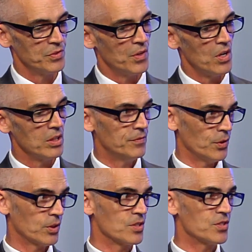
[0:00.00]
of all, if
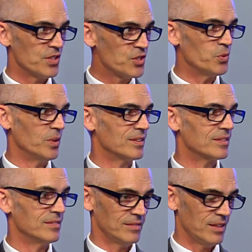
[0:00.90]
you're a
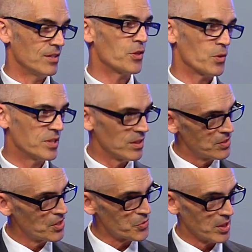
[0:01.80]
constituent in the 13th
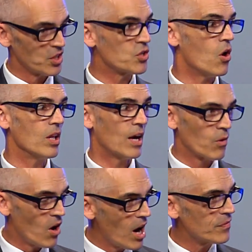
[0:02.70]
district, call
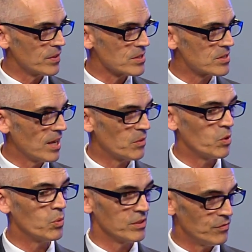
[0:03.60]
our office and we
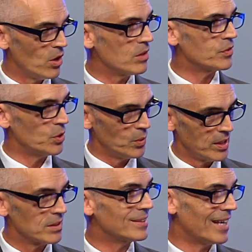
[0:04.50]
will involve you
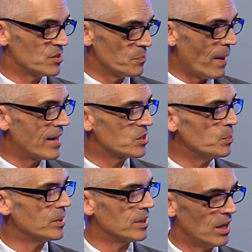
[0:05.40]
in case
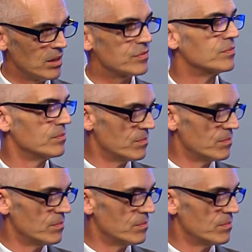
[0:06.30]
management of